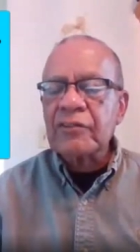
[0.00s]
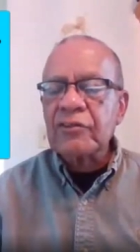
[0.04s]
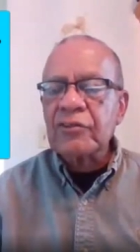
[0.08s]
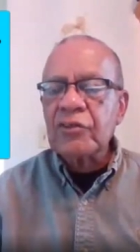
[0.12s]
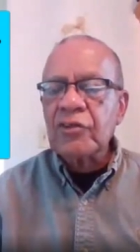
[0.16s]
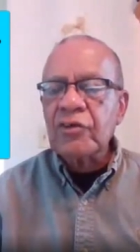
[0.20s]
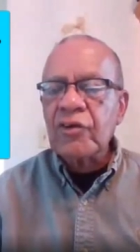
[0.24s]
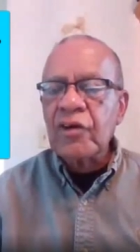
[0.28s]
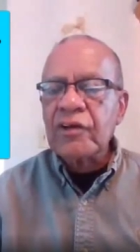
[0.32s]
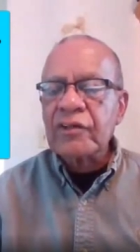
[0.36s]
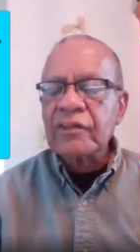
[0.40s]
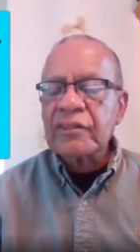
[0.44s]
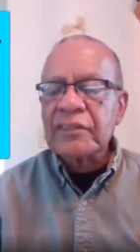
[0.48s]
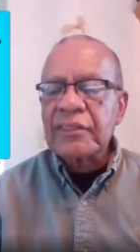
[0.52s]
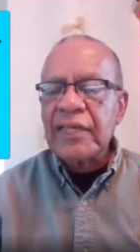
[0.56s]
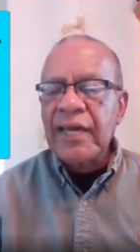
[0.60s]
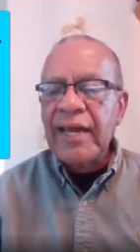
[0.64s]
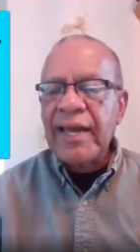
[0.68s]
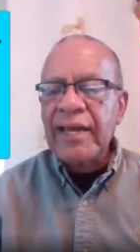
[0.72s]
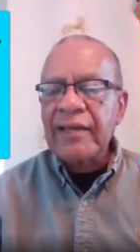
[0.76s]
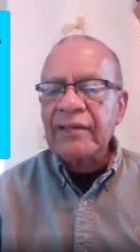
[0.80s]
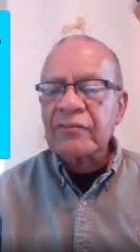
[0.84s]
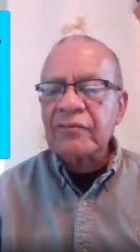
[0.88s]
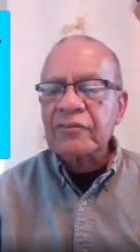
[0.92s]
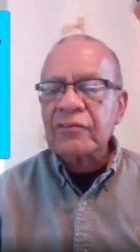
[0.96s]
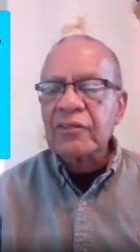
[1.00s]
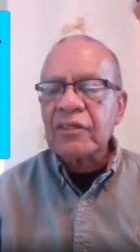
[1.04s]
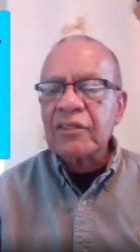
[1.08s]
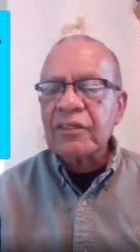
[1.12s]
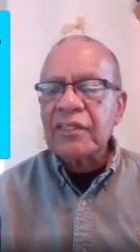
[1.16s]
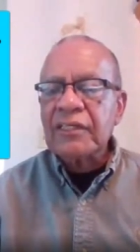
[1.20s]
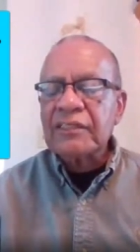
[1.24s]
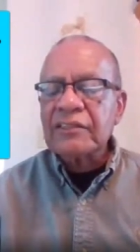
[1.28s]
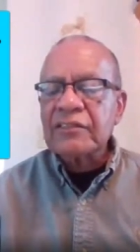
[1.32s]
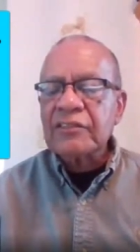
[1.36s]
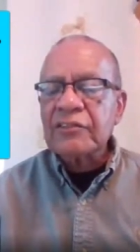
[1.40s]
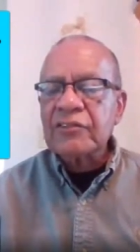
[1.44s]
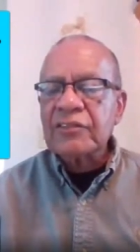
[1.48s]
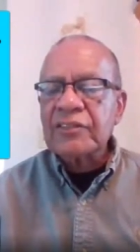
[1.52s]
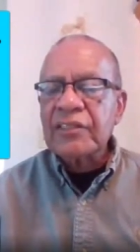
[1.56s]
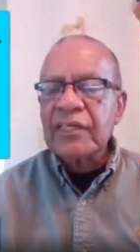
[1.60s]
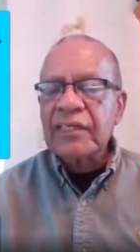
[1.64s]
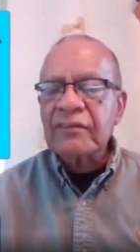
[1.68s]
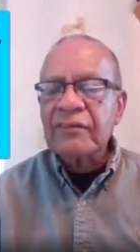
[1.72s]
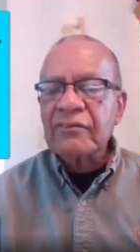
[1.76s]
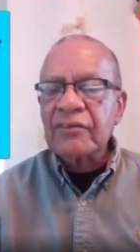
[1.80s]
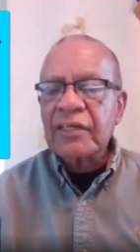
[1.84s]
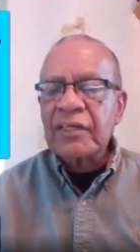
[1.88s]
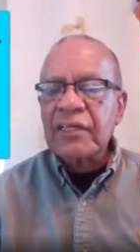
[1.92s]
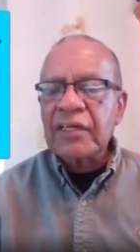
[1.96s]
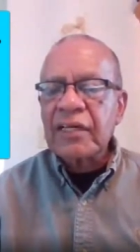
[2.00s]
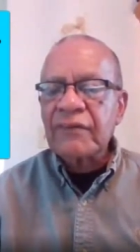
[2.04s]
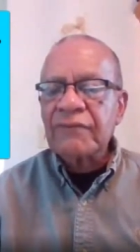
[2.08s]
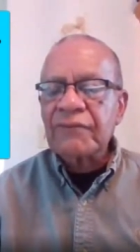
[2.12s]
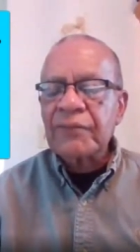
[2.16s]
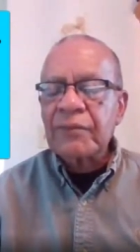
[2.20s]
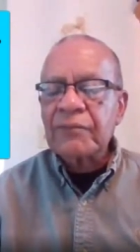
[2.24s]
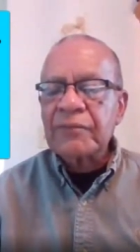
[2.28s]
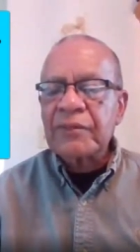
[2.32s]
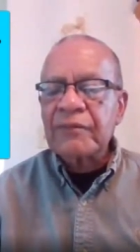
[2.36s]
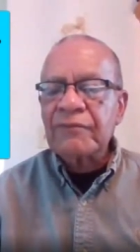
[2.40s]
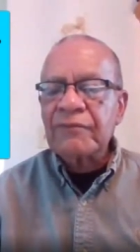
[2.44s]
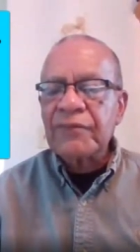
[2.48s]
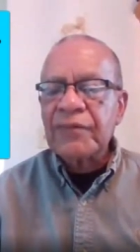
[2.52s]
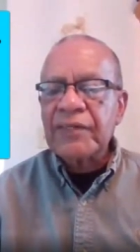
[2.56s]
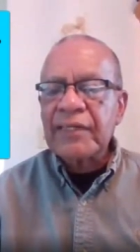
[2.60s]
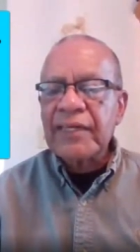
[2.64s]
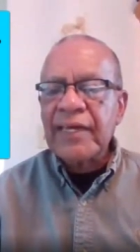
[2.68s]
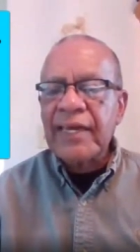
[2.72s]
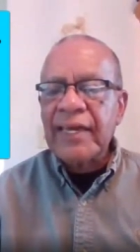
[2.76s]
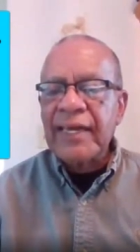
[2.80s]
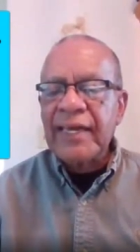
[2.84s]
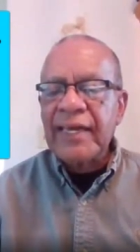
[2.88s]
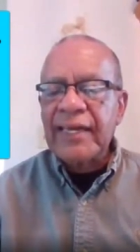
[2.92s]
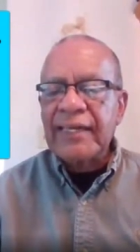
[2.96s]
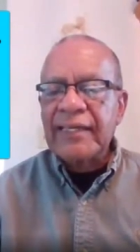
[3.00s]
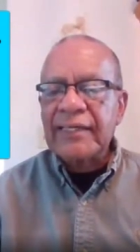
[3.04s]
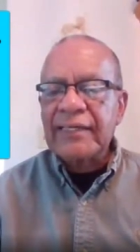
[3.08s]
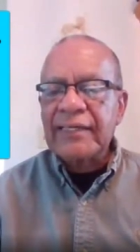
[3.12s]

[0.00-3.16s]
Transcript: You are entitled to dental care from the VA